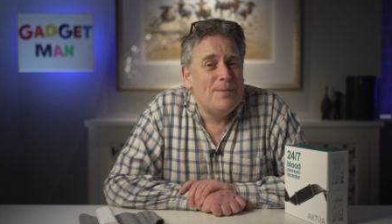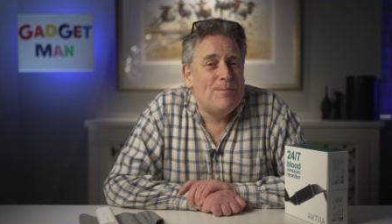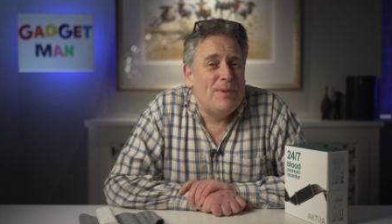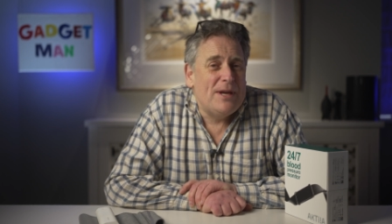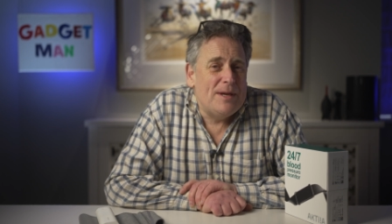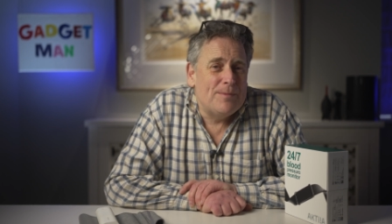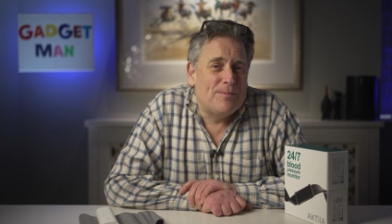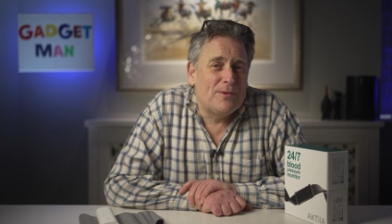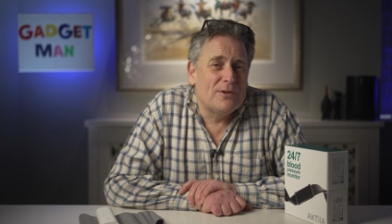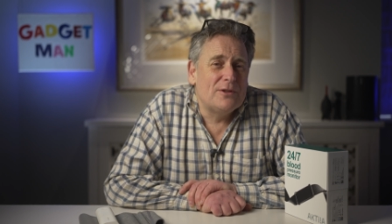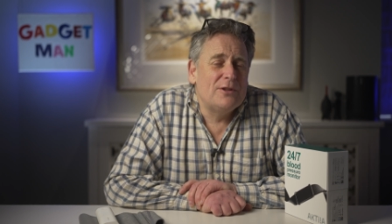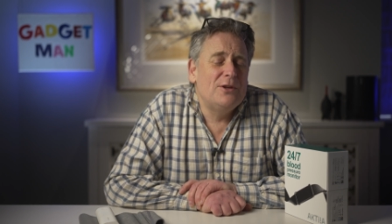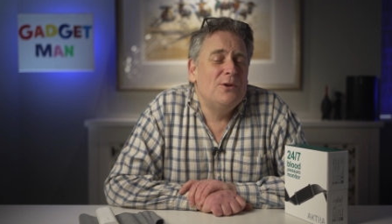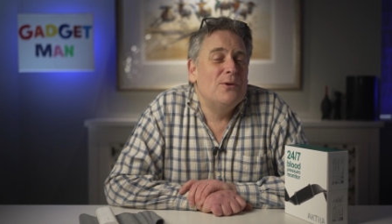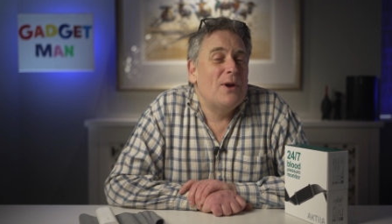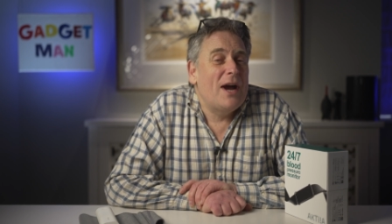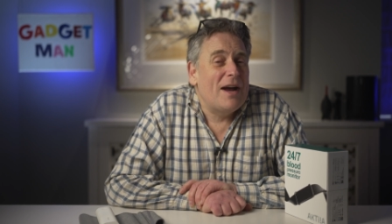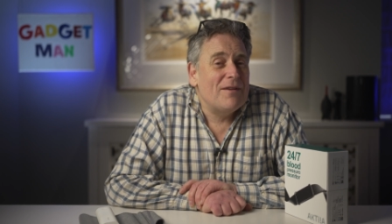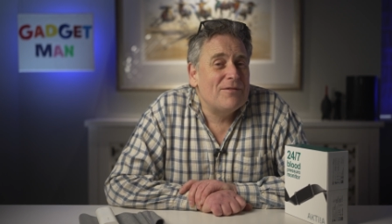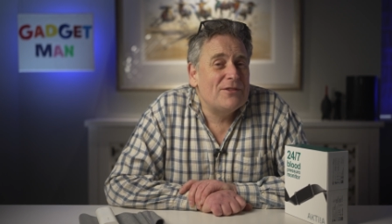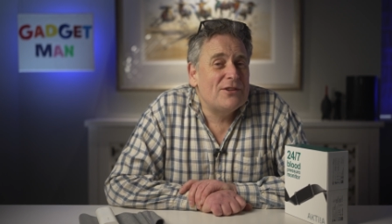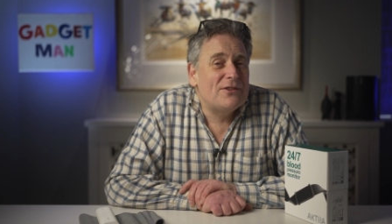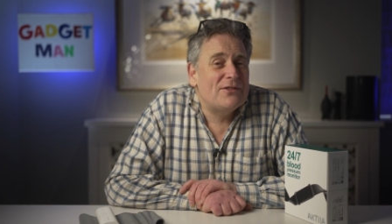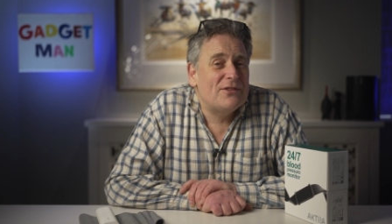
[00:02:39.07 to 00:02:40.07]
people who
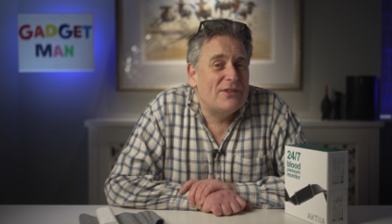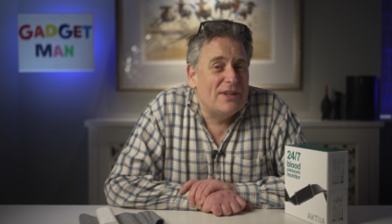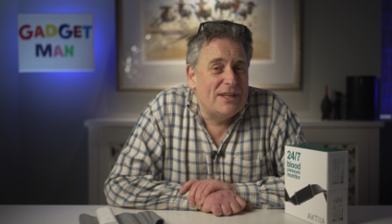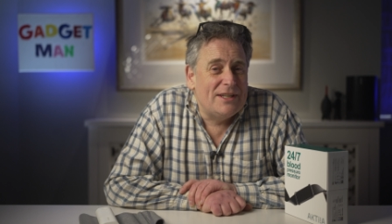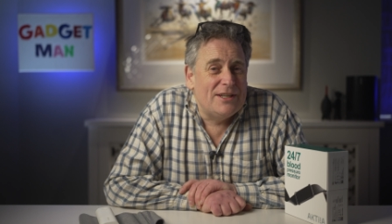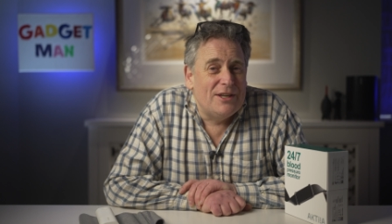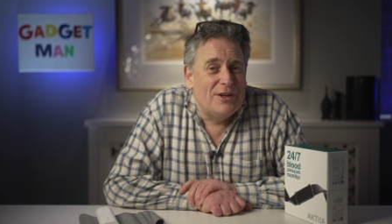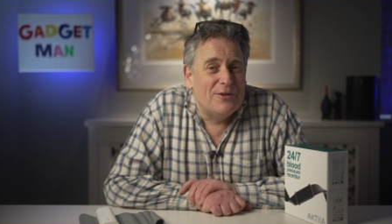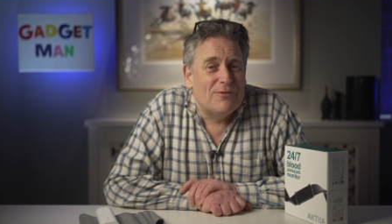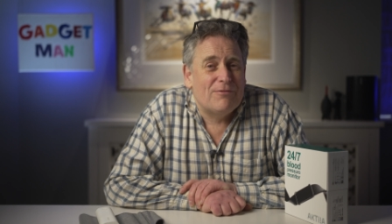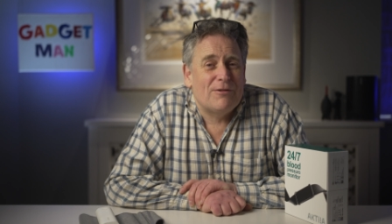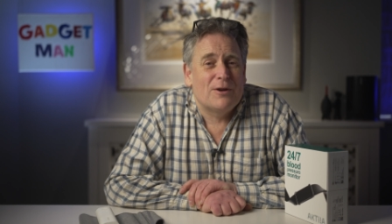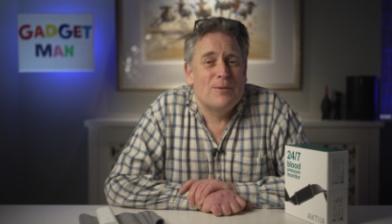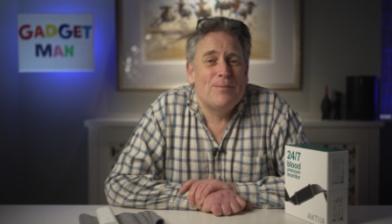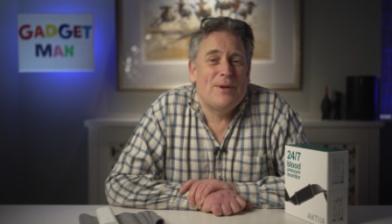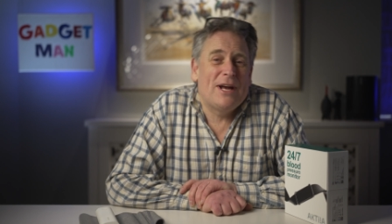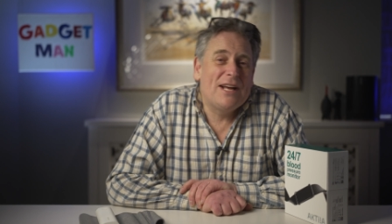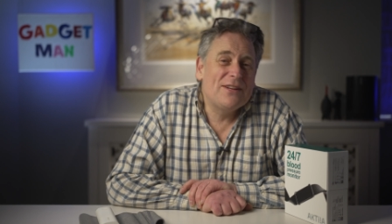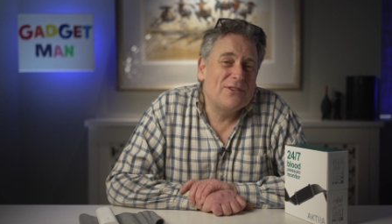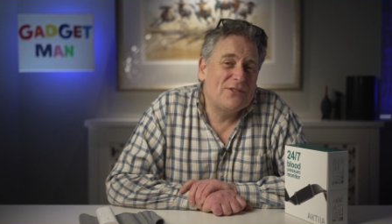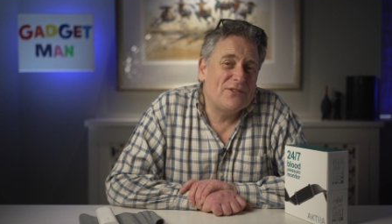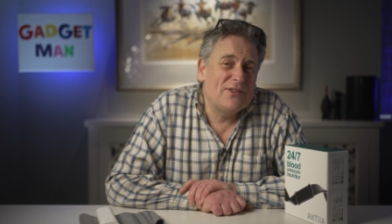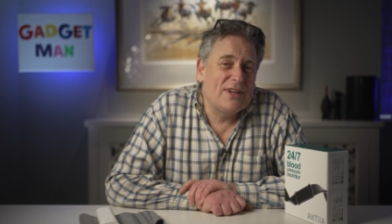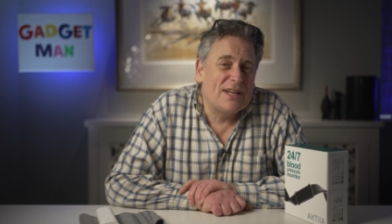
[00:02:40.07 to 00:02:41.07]
haven't seen you for
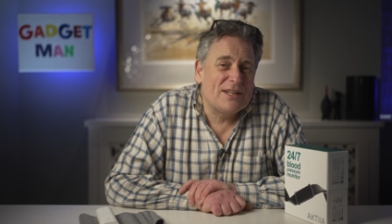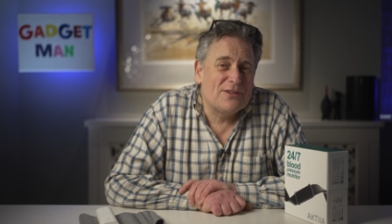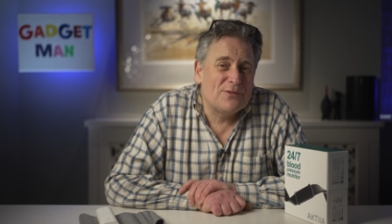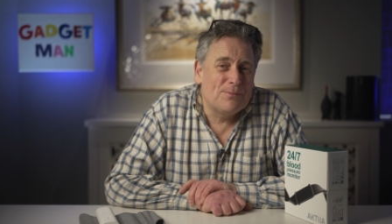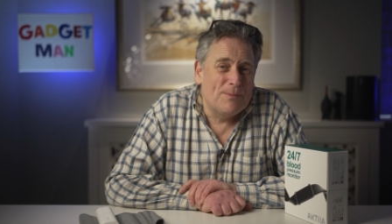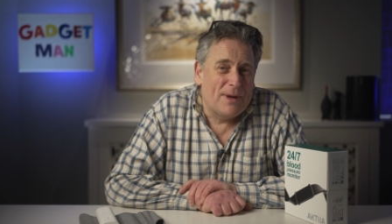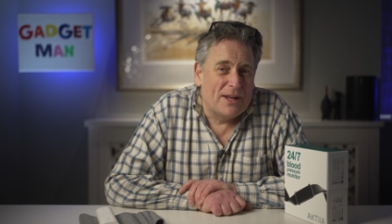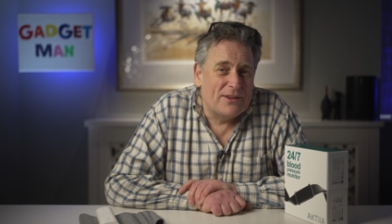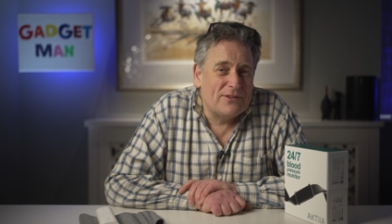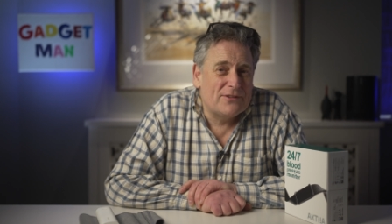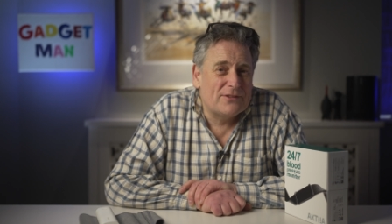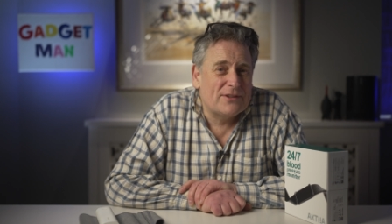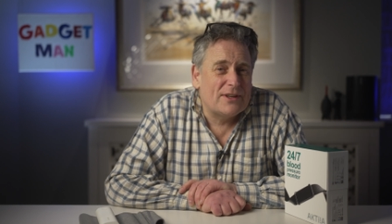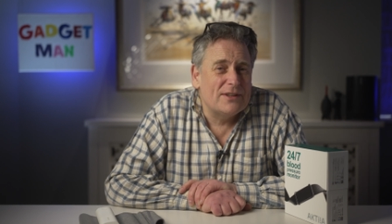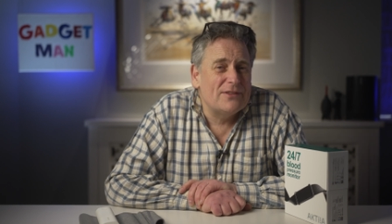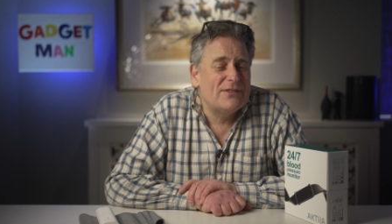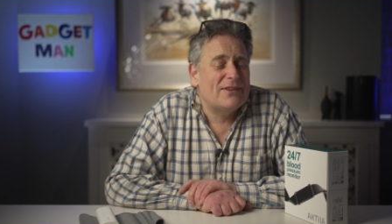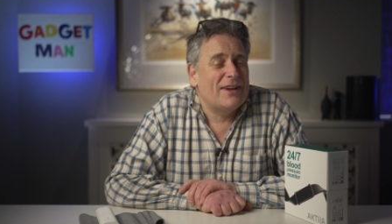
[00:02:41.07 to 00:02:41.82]
about six months can